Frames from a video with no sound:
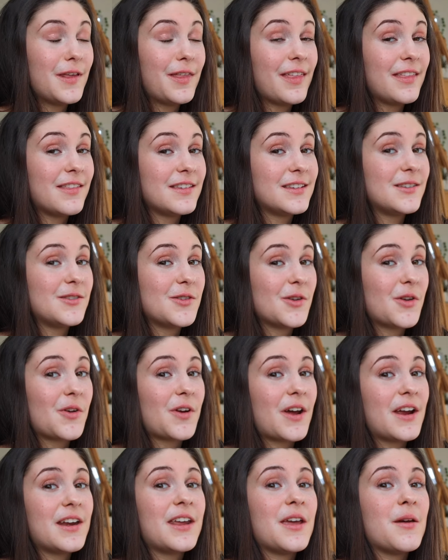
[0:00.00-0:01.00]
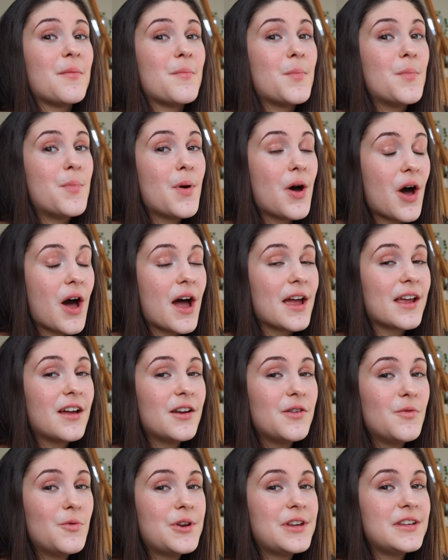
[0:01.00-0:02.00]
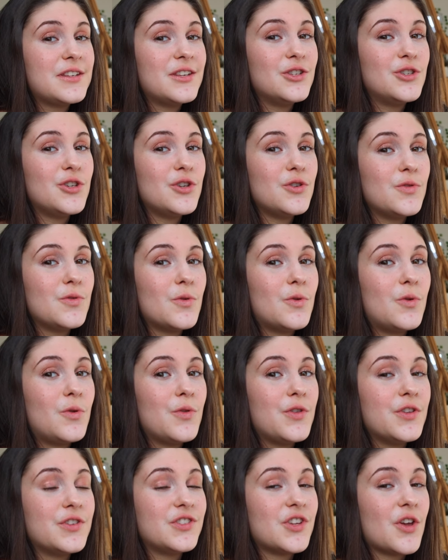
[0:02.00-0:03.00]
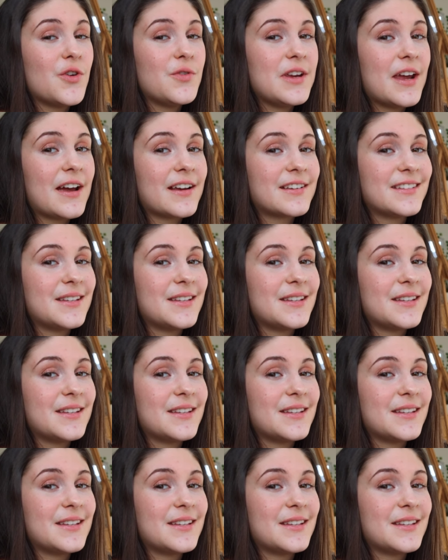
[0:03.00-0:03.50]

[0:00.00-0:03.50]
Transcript: you think this is a good idea, but I kind of wanted to do all the zodiac